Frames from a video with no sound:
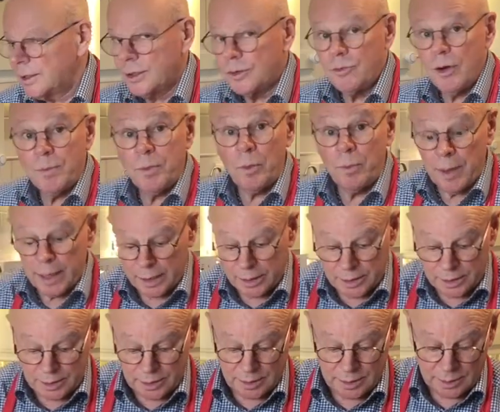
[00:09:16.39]
the ripple
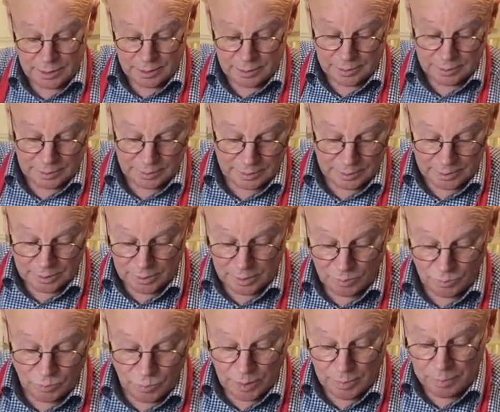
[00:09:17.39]
mix
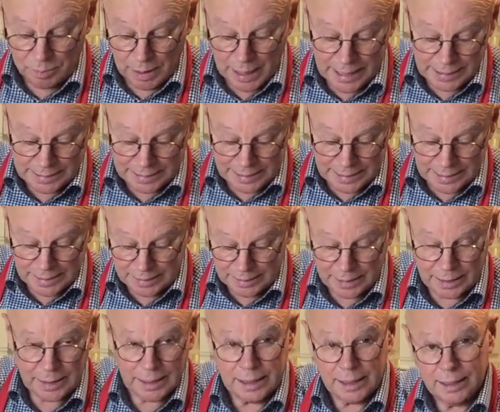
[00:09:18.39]
that we blasted in
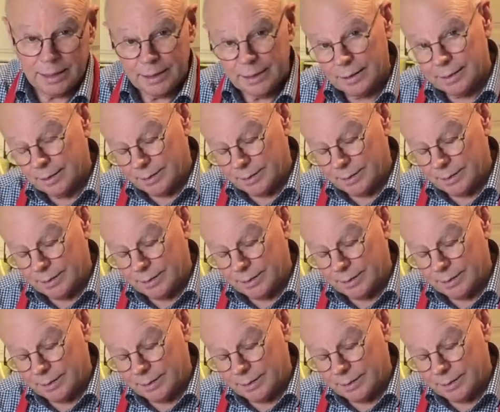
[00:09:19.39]
the